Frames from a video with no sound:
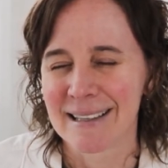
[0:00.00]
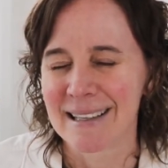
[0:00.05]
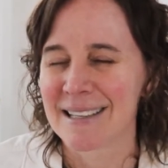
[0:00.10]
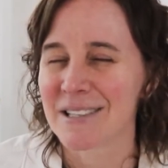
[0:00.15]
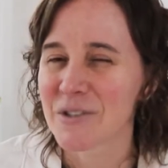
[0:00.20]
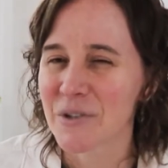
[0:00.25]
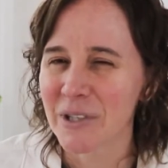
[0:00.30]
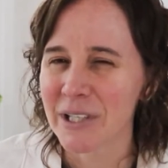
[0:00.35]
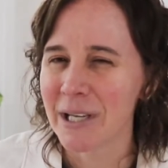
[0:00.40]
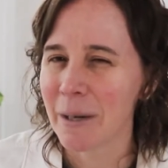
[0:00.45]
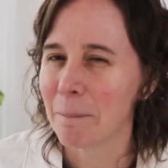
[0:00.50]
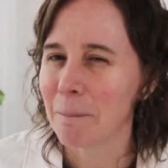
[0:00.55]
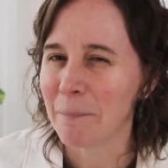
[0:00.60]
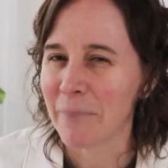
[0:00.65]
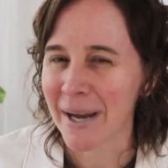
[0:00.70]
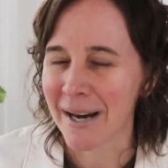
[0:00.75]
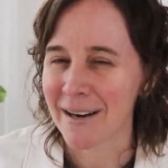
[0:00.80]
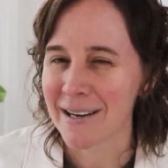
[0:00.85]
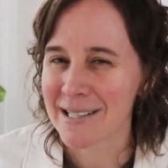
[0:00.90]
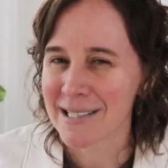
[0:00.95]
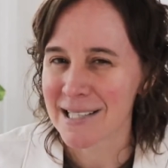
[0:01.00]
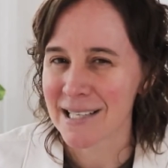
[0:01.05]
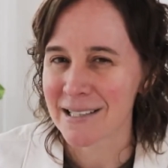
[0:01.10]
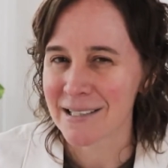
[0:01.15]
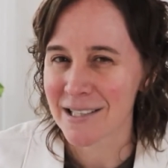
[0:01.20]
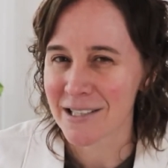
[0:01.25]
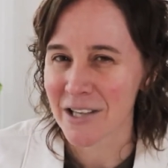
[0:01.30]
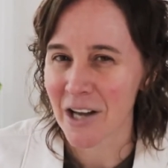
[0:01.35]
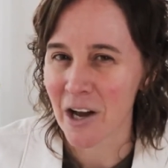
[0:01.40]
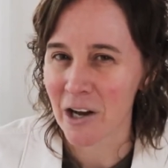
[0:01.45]
It's really embarrassing
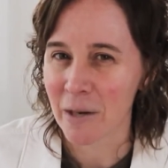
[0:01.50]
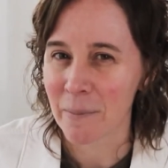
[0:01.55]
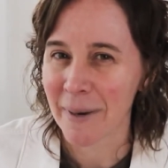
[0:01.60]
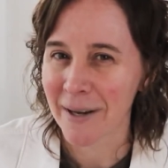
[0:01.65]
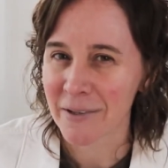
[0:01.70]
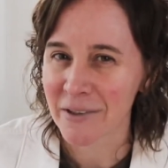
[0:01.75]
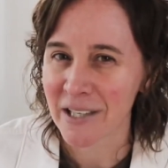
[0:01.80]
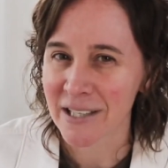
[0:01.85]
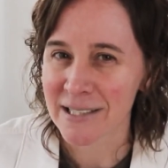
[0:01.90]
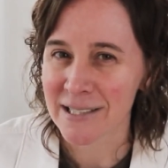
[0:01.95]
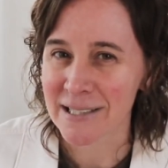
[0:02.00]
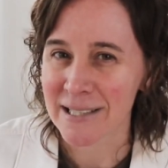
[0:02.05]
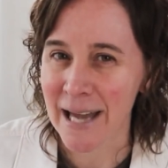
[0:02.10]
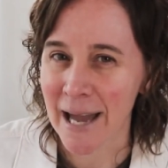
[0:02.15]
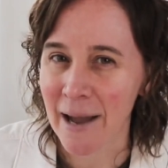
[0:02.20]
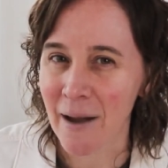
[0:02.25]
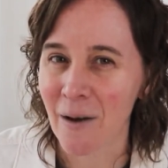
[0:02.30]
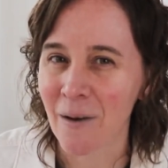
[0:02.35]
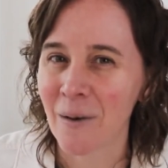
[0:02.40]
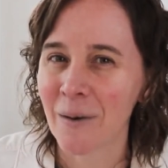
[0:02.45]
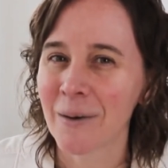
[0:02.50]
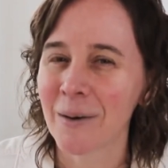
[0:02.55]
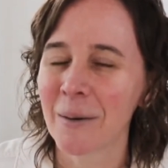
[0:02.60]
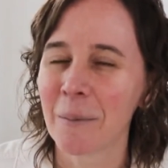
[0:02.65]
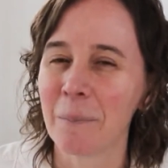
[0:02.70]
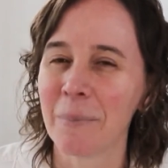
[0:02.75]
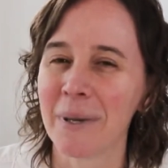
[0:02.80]
to talk about this now